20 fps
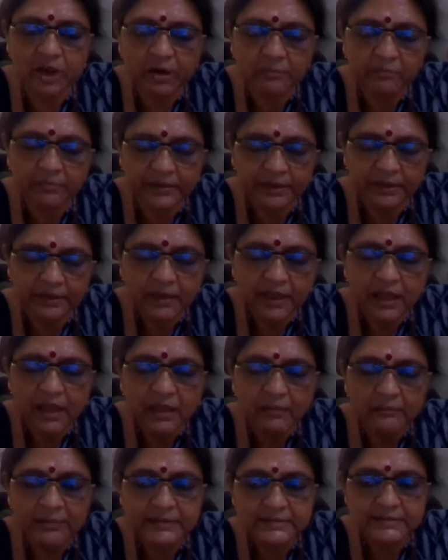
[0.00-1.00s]
component.
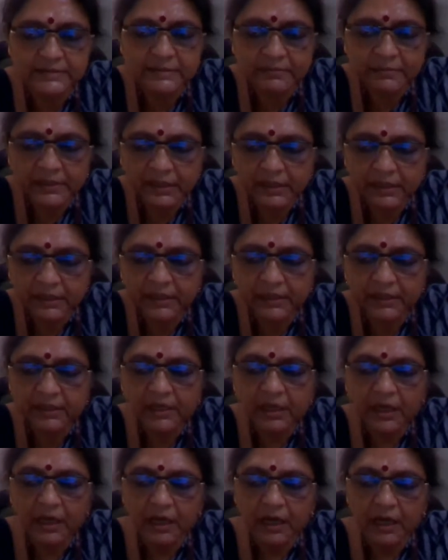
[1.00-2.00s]
But
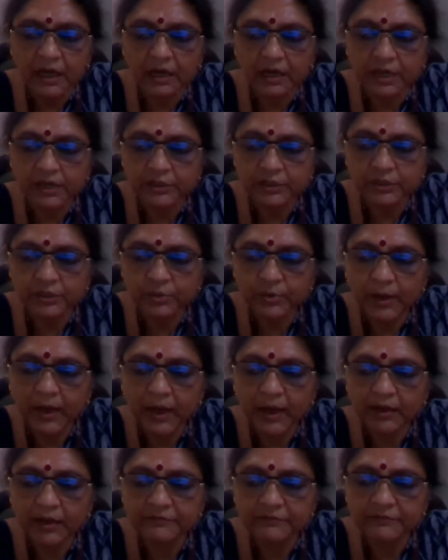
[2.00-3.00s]
similarly, uh, you
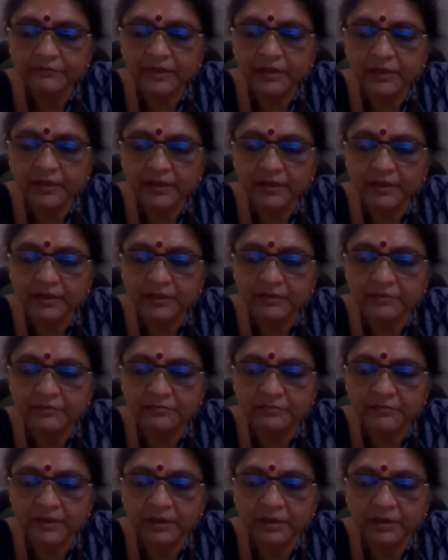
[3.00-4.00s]
have uh,
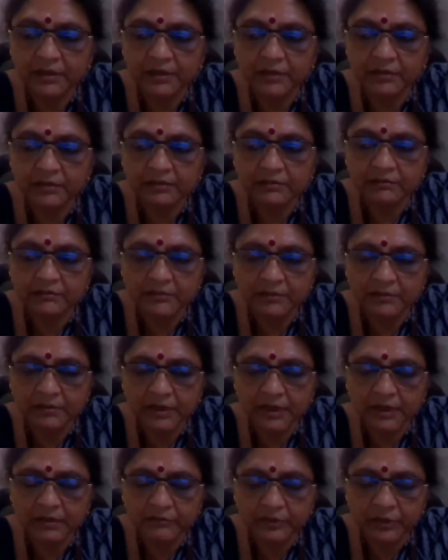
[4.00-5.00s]
uh,
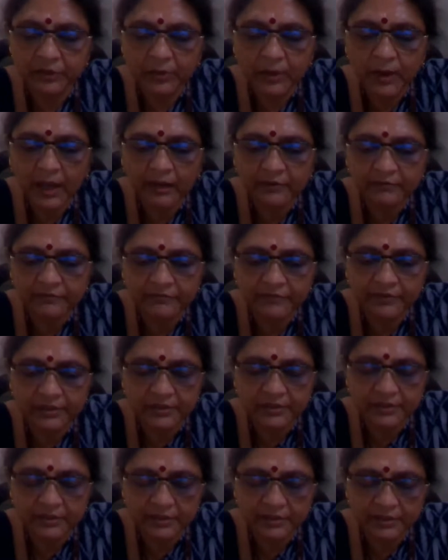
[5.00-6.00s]
you have
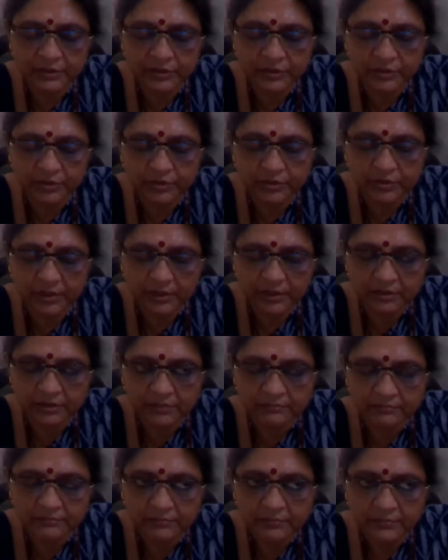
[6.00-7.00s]
uh, you know.
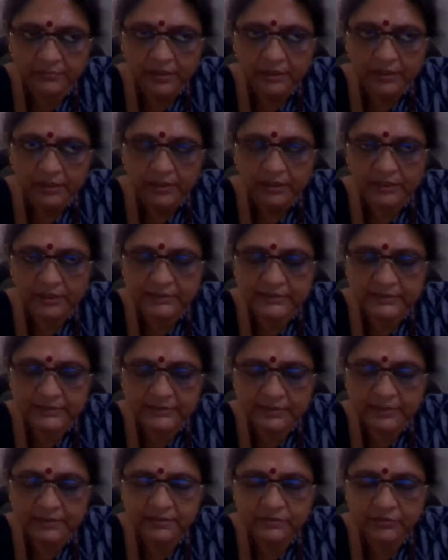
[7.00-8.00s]
Um,
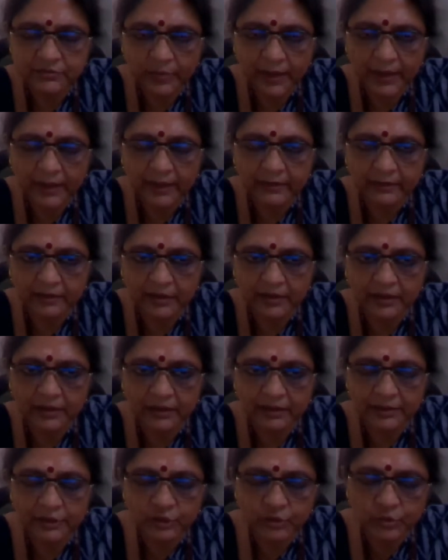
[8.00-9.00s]
concerns where
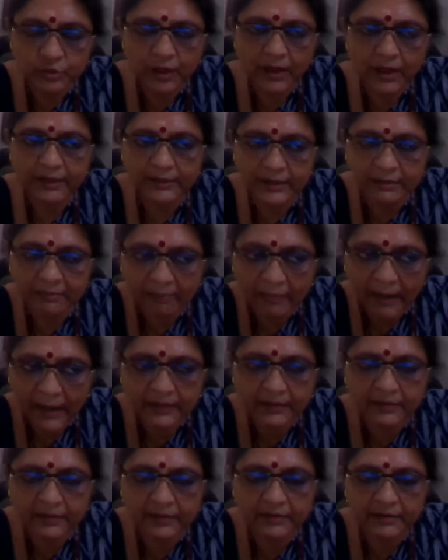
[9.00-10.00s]
uh, you are
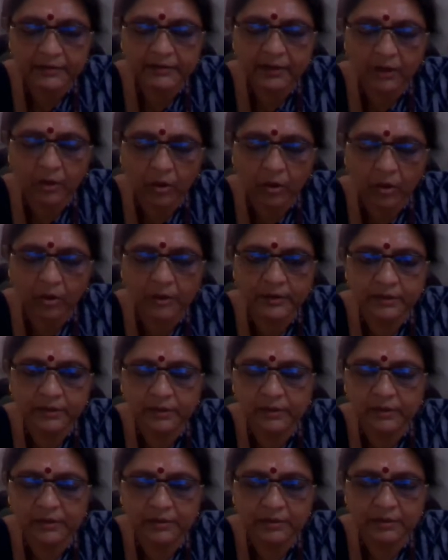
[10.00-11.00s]
dependent
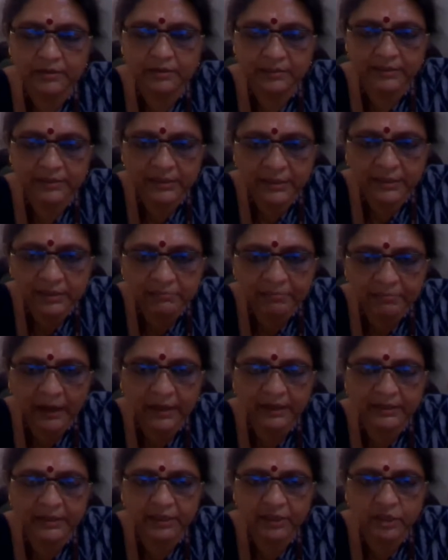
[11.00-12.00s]
on uh, third
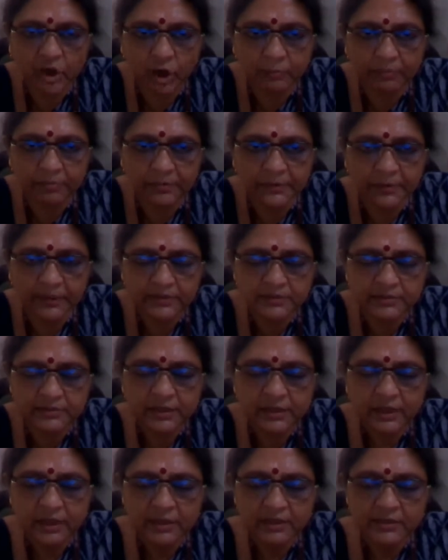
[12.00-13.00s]
party components
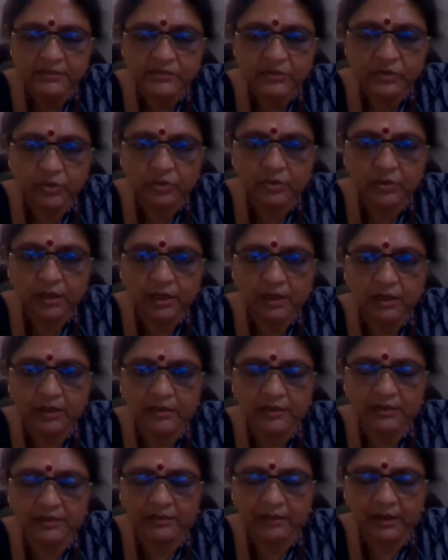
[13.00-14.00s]
so
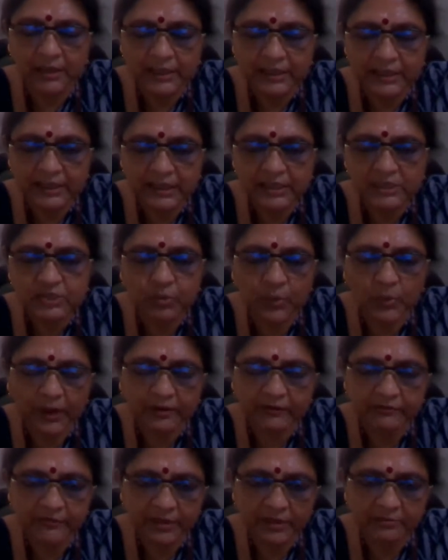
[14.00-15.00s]
uh, each one
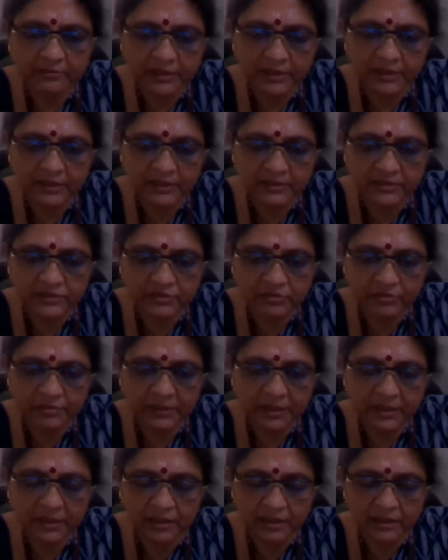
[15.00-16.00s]
of them needs to
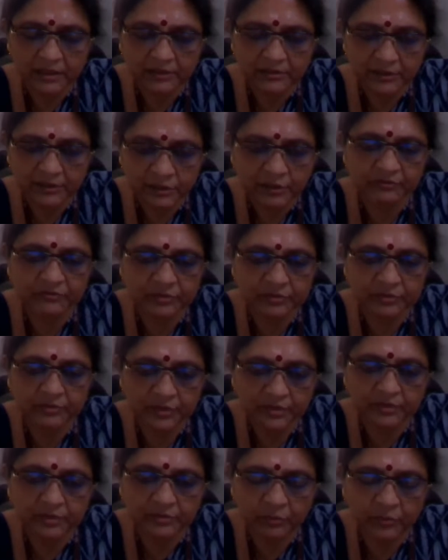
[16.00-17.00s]
be you have to
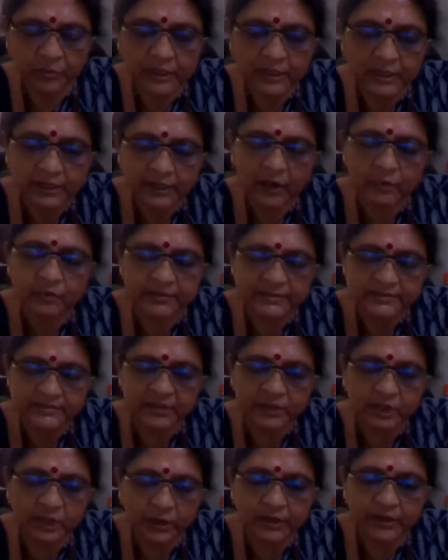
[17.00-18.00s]
work around the
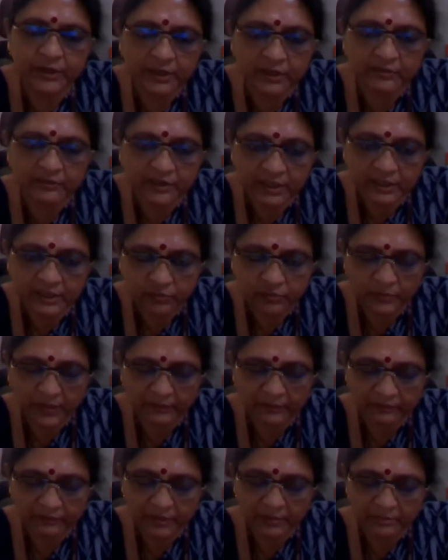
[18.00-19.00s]
security of each
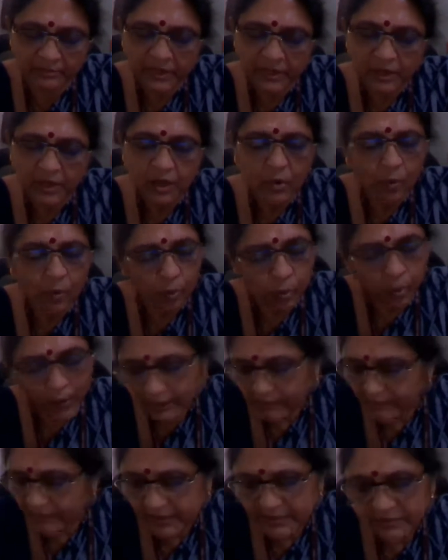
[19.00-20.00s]
one of them.
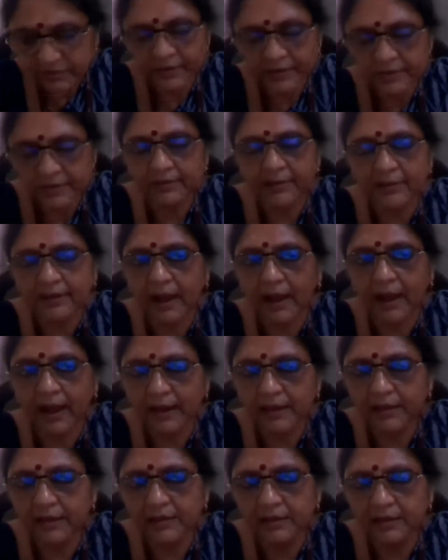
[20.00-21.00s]
One major thing that
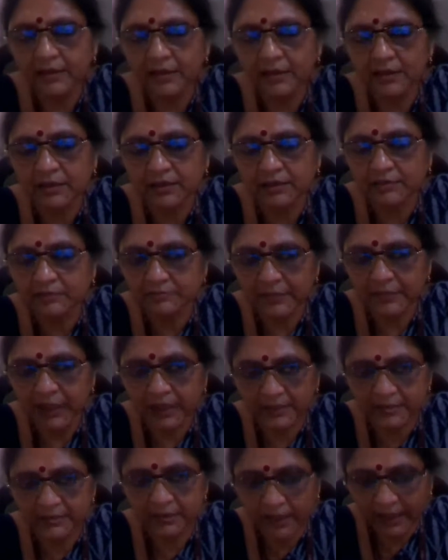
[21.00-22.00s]
I, um,
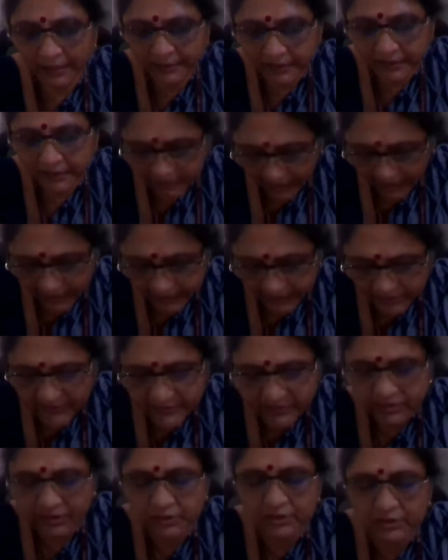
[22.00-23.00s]
I think I
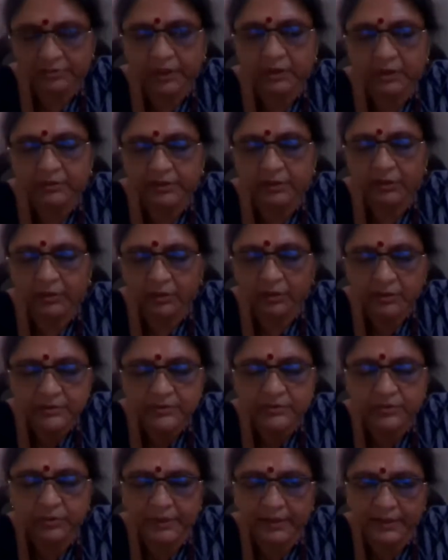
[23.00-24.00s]
just talked about it
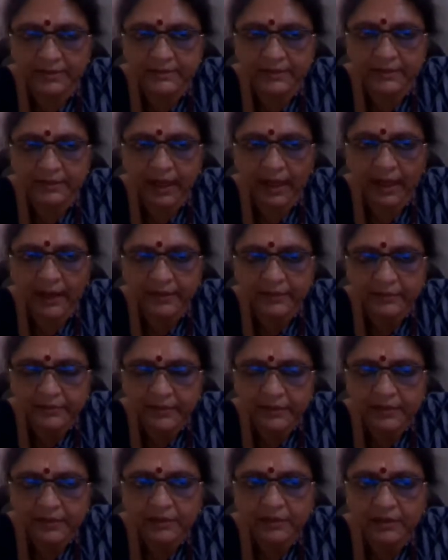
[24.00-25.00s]
also is that I
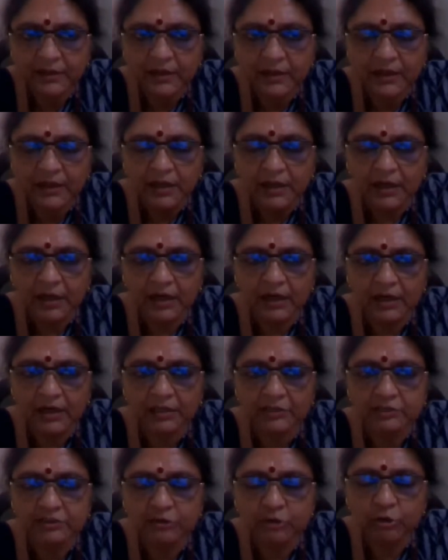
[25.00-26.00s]
think
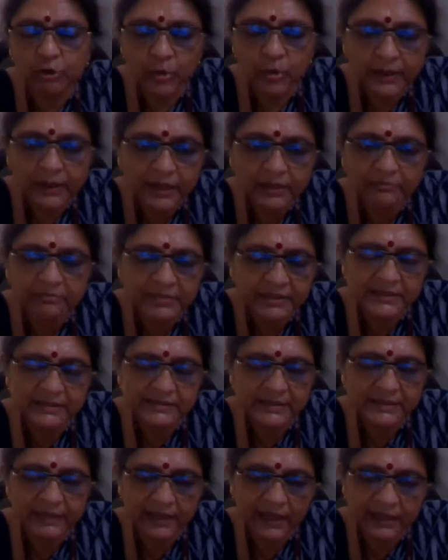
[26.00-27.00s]
uh, coding
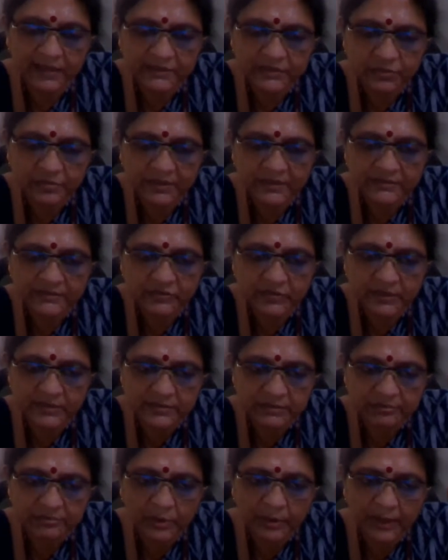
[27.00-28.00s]
per se has to be
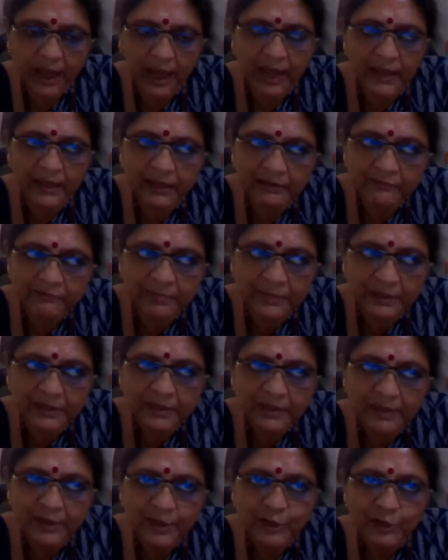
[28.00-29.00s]
stressed upon. I have
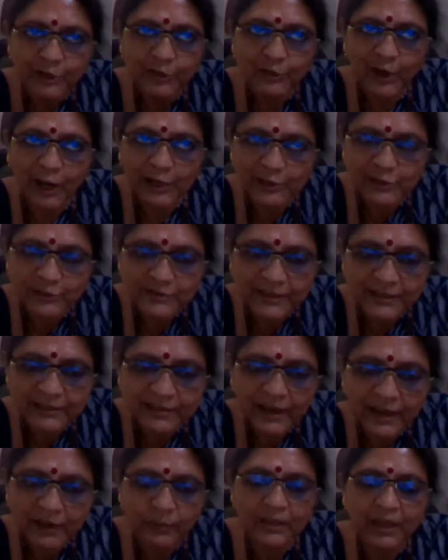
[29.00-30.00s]
been trying to say
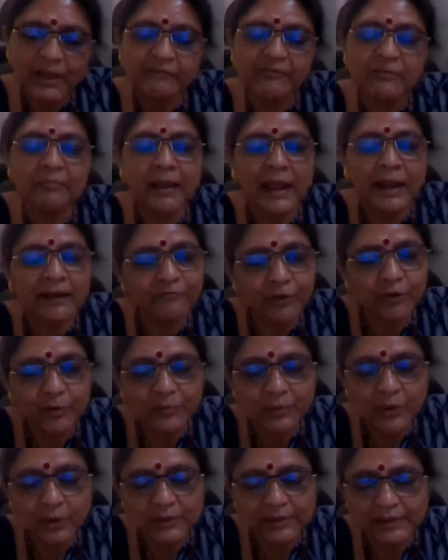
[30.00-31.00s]
that we have a
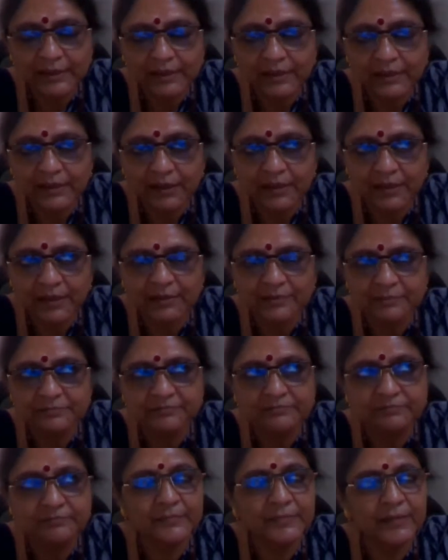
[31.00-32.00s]
platform called the,
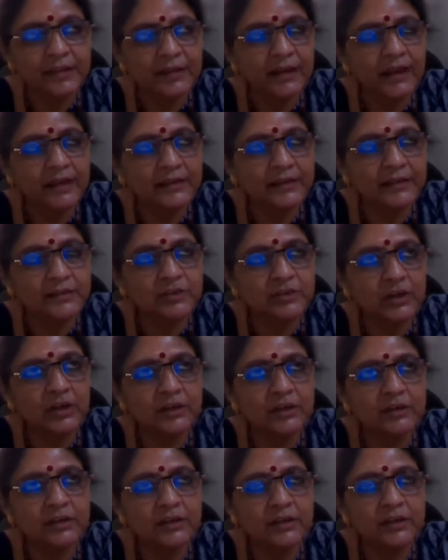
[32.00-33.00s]
um, I think it's
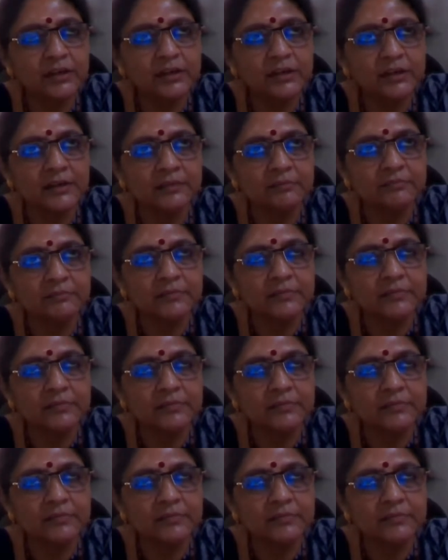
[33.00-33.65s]
called uh,